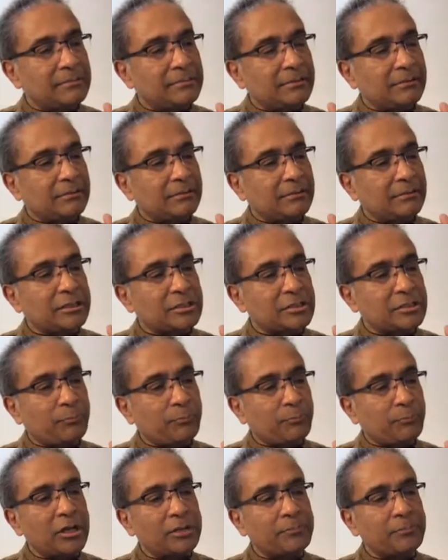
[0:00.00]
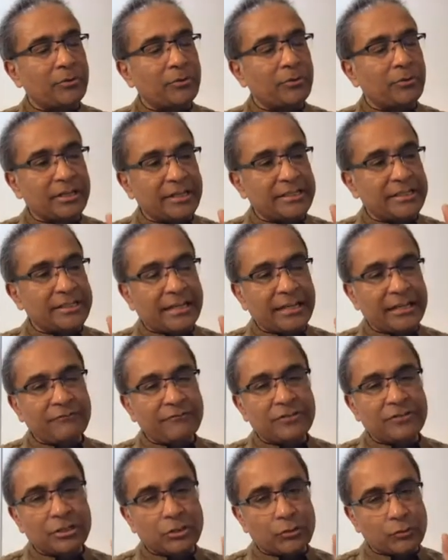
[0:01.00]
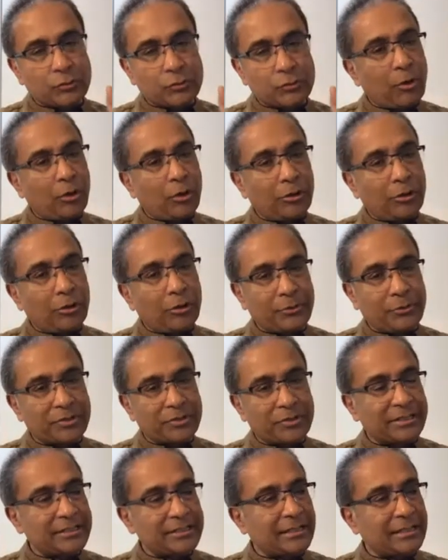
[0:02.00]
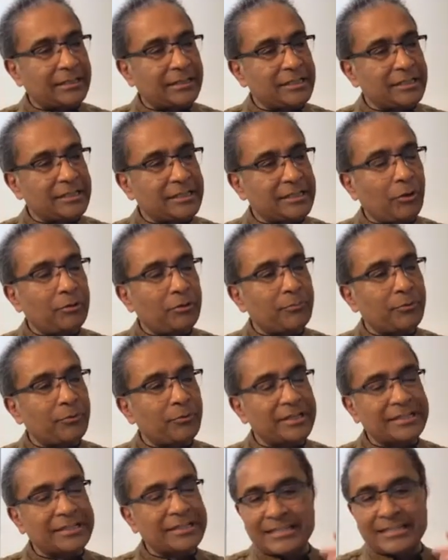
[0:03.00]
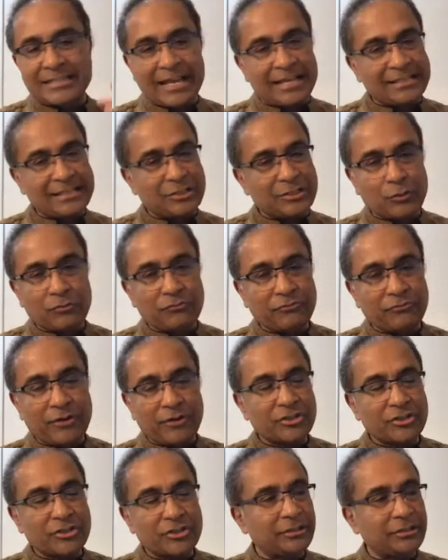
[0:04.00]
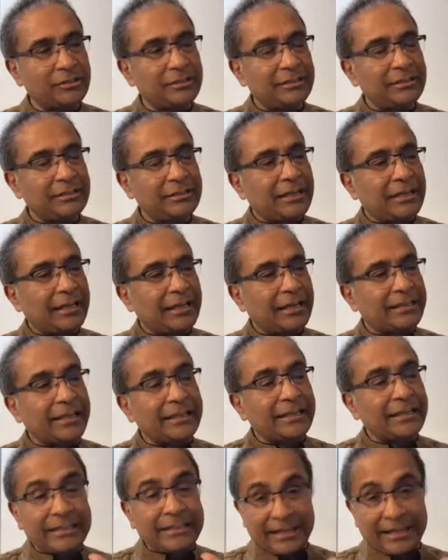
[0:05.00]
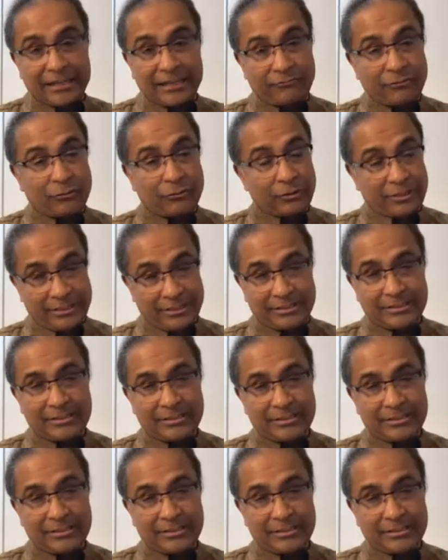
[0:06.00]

this polyprotein is cleaved into small proteins, and these small proteins each has its own function, and then they get folded.